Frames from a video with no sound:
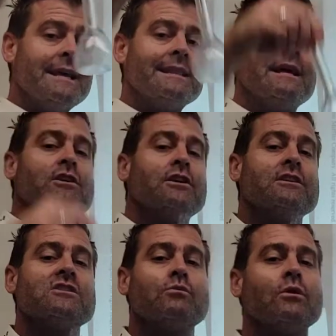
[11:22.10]
Then you're going to
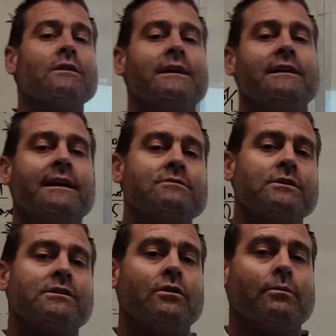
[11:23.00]
swirl it. You guys, what's
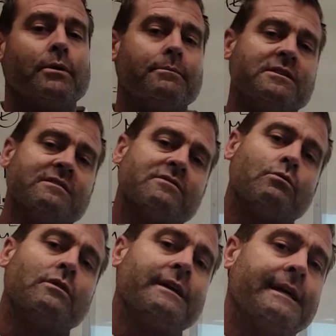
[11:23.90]
the whole purpose of
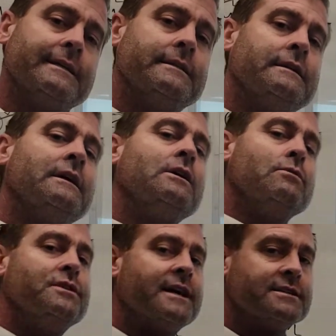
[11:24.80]
swirling it? When
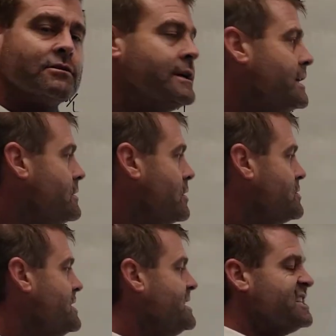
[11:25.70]
you guys agree, don't
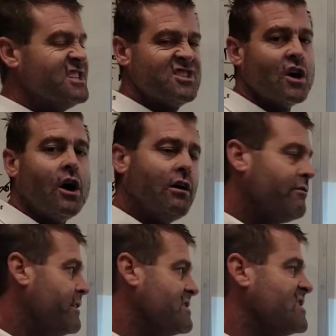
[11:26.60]
you need to dissolve
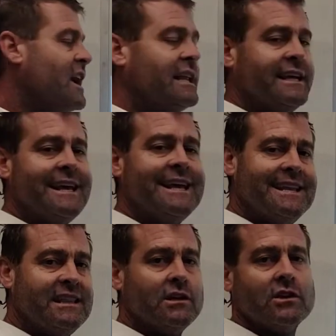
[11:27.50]
the solid
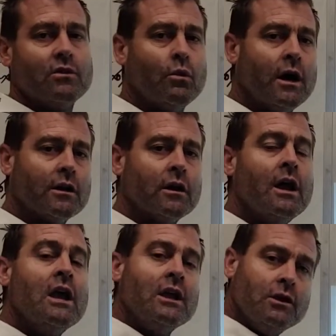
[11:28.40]
in the water?
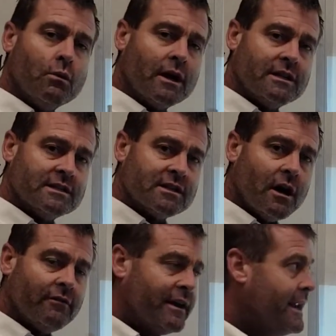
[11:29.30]
You want to
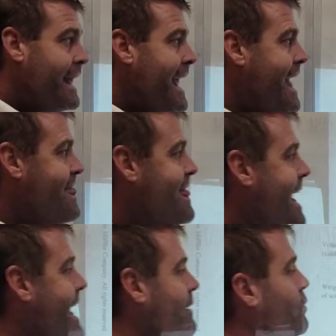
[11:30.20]
dissolve it. And
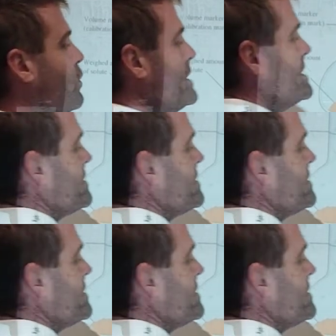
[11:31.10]
then once it's